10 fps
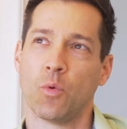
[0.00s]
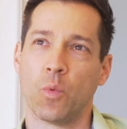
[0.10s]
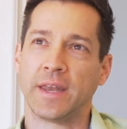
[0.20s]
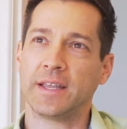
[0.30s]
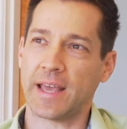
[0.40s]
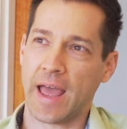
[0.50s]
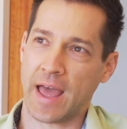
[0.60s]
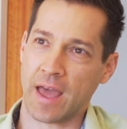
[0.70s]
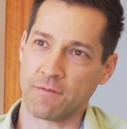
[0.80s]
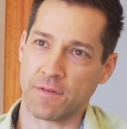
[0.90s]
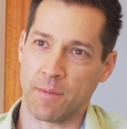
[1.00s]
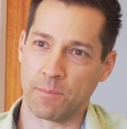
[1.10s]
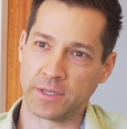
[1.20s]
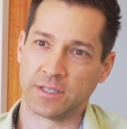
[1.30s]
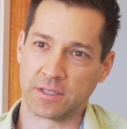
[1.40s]
we need to have a
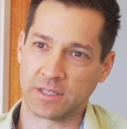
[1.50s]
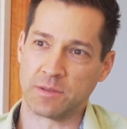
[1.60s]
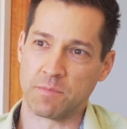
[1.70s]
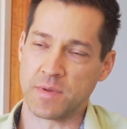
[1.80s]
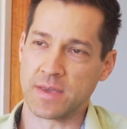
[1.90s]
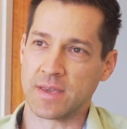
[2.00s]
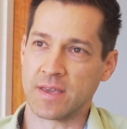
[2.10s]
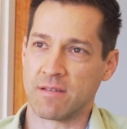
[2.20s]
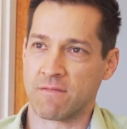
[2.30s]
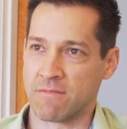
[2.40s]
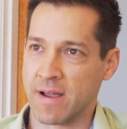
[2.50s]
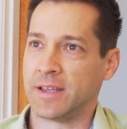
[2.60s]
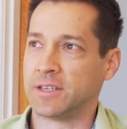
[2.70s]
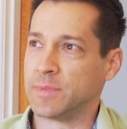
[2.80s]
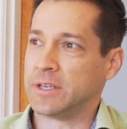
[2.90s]
business to be
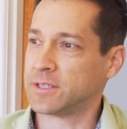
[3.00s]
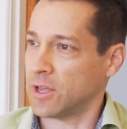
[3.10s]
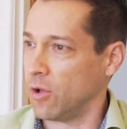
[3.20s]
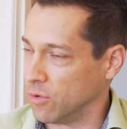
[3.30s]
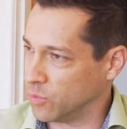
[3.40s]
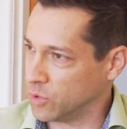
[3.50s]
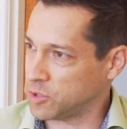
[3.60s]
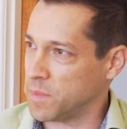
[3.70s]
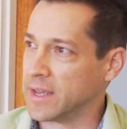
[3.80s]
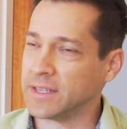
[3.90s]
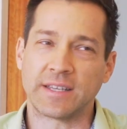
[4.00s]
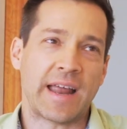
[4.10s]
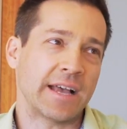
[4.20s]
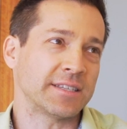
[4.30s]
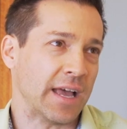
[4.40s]
ready to be sold, which means it
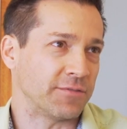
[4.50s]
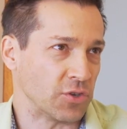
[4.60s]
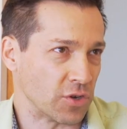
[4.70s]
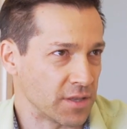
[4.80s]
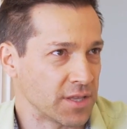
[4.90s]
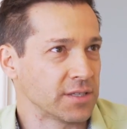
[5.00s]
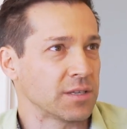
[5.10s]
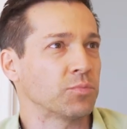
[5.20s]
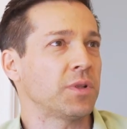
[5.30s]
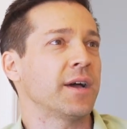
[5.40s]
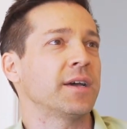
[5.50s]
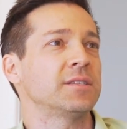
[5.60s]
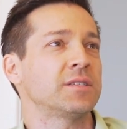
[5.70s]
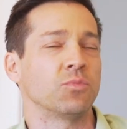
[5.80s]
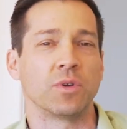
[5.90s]
has to have certain things in
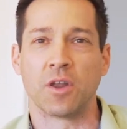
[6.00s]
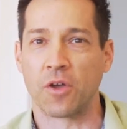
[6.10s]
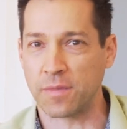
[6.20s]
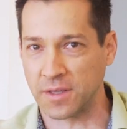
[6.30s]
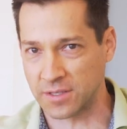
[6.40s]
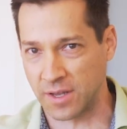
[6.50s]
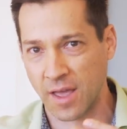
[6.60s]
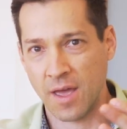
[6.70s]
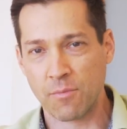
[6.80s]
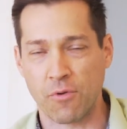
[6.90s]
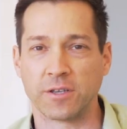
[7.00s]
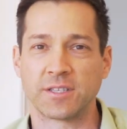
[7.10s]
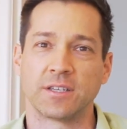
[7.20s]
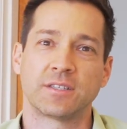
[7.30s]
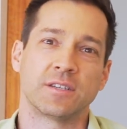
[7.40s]
place. We know things like
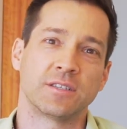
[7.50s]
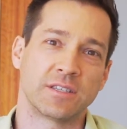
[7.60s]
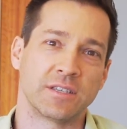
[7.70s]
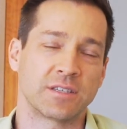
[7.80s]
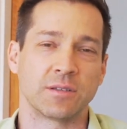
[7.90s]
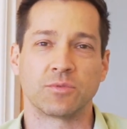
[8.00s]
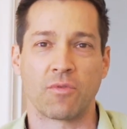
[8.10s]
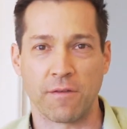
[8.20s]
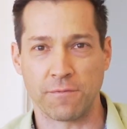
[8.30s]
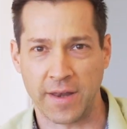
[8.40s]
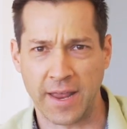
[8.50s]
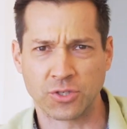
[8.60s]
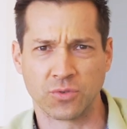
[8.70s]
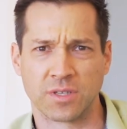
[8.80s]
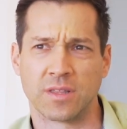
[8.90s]
processes, systems, right,
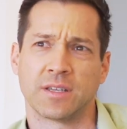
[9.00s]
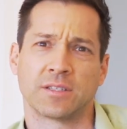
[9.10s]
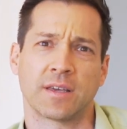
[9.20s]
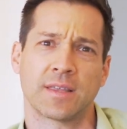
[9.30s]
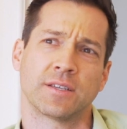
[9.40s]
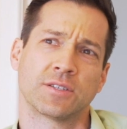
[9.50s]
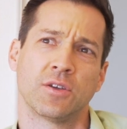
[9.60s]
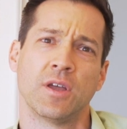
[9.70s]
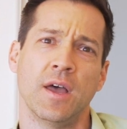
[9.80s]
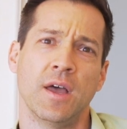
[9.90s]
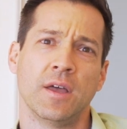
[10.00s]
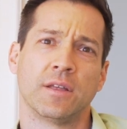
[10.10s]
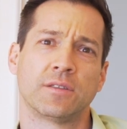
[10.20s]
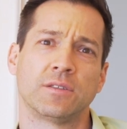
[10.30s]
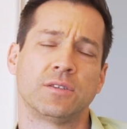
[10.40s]
financials and things like that. So
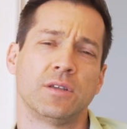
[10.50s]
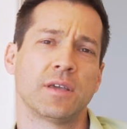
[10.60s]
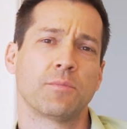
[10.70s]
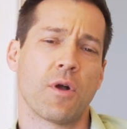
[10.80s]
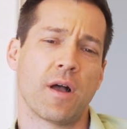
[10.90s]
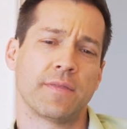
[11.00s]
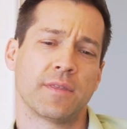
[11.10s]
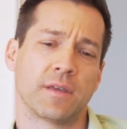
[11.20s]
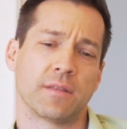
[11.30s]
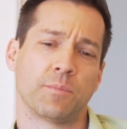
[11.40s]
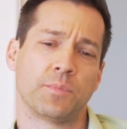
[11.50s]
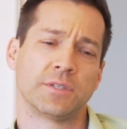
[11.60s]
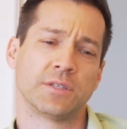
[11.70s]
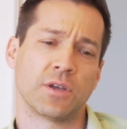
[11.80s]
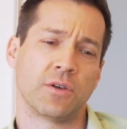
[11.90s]
do you think, Brian, that
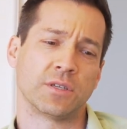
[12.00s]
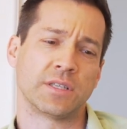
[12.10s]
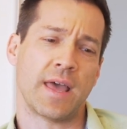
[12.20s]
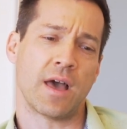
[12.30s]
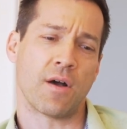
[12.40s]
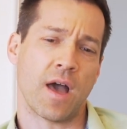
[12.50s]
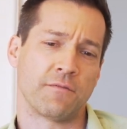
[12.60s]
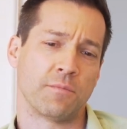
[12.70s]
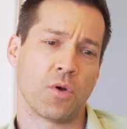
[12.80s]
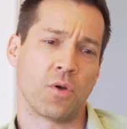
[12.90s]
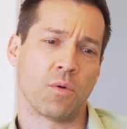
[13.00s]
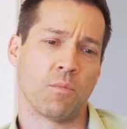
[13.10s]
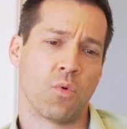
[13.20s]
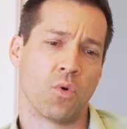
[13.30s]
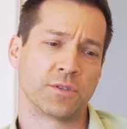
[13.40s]
business owners now have
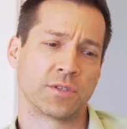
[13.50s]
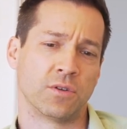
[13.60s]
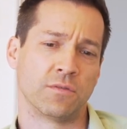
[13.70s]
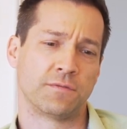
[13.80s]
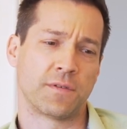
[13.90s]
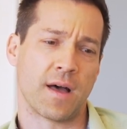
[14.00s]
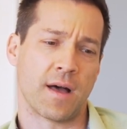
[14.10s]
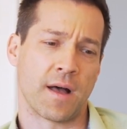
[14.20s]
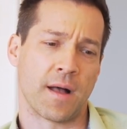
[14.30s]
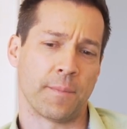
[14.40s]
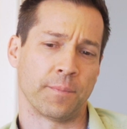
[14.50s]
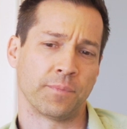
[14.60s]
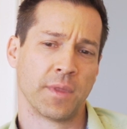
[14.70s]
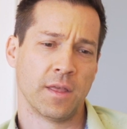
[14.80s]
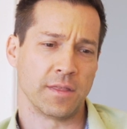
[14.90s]
more sort of
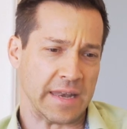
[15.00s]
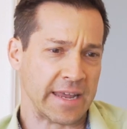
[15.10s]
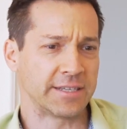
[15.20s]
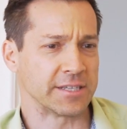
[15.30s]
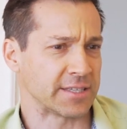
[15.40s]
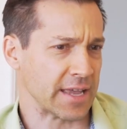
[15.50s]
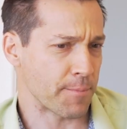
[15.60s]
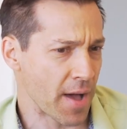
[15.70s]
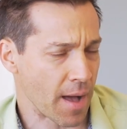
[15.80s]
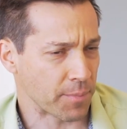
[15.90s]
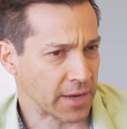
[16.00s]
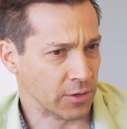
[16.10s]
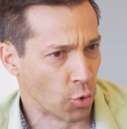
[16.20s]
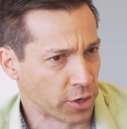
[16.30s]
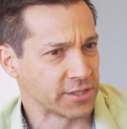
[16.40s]
the need to step up in
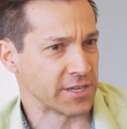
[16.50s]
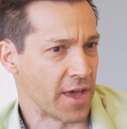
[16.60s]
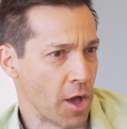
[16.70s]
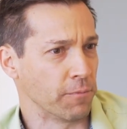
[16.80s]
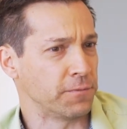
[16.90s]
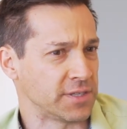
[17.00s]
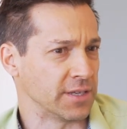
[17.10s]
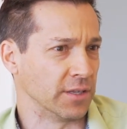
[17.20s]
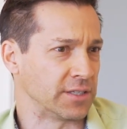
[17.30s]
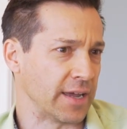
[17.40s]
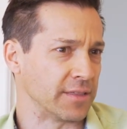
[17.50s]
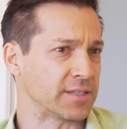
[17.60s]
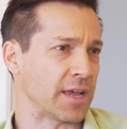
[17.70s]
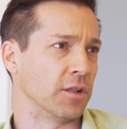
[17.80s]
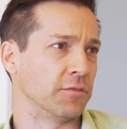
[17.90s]
order to help facilitate the
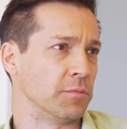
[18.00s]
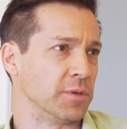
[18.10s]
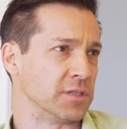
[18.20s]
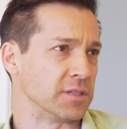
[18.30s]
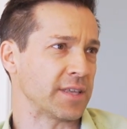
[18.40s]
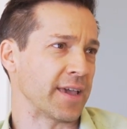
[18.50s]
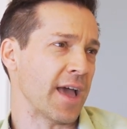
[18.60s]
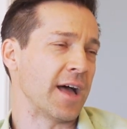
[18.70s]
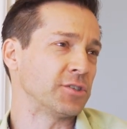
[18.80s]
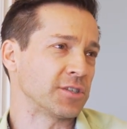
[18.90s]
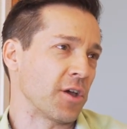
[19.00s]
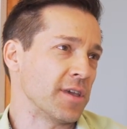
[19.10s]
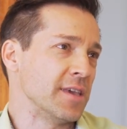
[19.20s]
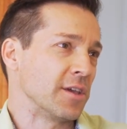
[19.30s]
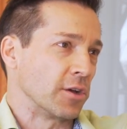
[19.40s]
sale of the business? They can't just go,
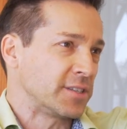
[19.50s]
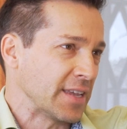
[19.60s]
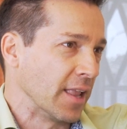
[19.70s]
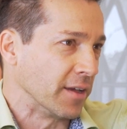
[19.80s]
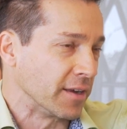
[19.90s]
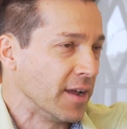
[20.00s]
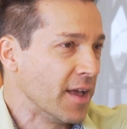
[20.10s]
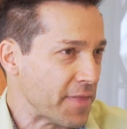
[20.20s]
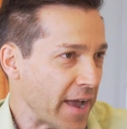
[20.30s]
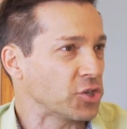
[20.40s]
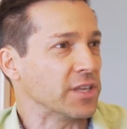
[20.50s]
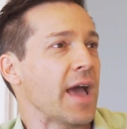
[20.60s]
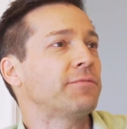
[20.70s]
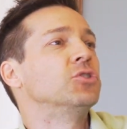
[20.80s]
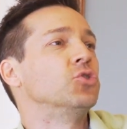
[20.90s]
here, go sell it. They actually
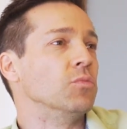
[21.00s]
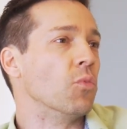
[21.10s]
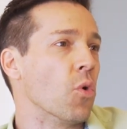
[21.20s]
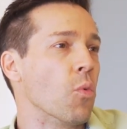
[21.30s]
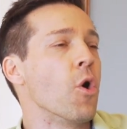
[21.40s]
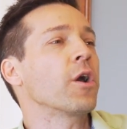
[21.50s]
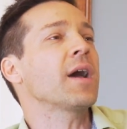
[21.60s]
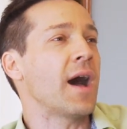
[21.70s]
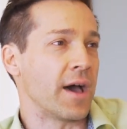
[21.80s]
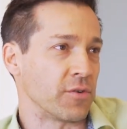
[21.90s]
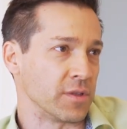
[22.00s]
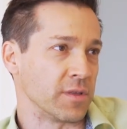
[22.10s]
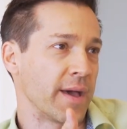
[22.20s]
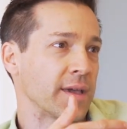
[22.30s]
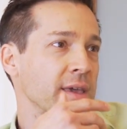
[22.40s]
have to do more, work harder in the
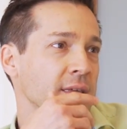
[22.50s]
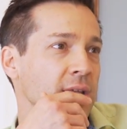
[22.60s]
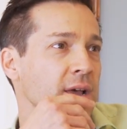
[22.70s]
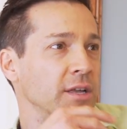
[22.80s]
back end.